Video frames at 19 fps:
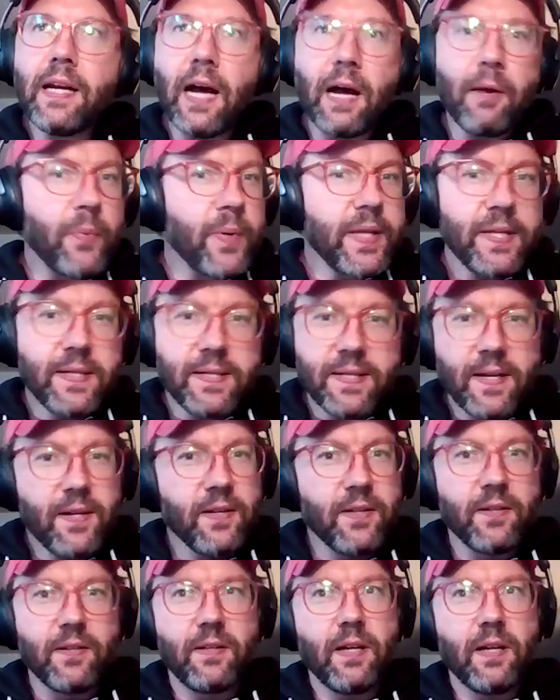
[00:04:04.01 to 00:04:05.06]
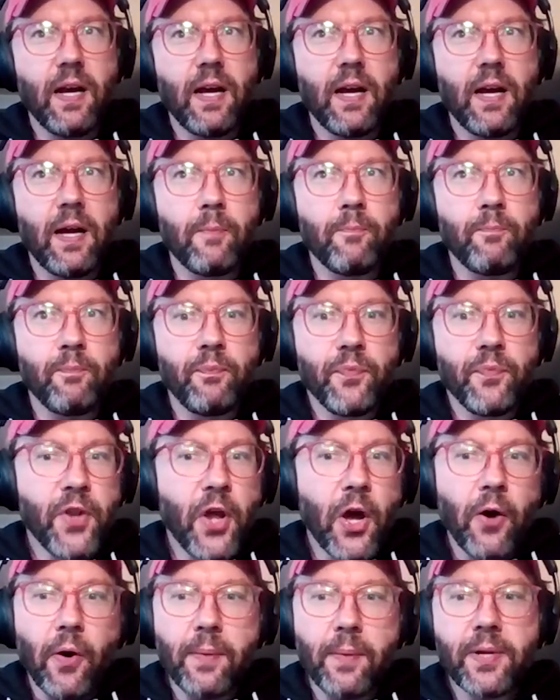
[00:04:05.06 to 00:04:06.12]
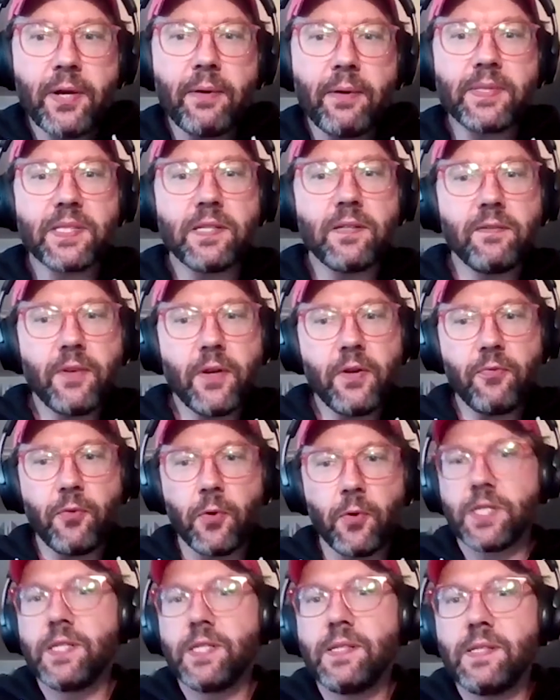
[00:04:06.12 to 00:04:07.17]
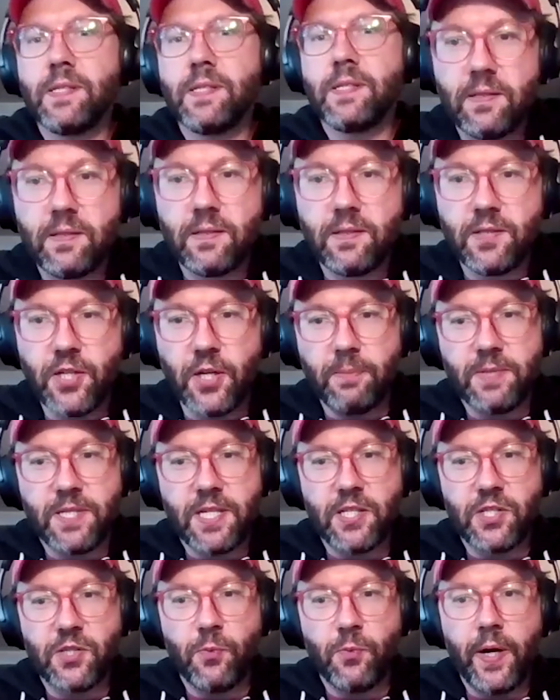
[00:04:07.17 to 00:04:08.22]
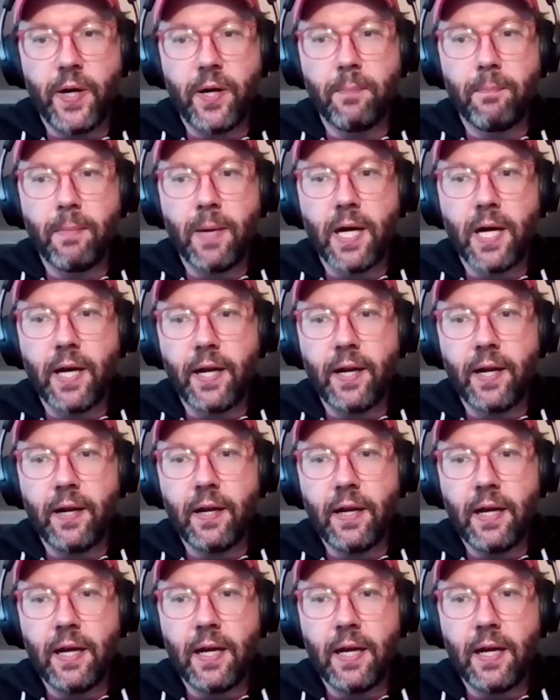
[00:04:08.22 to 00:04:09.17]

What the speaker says: really didn't know. I mean, I was in a very fortunate circumstance where my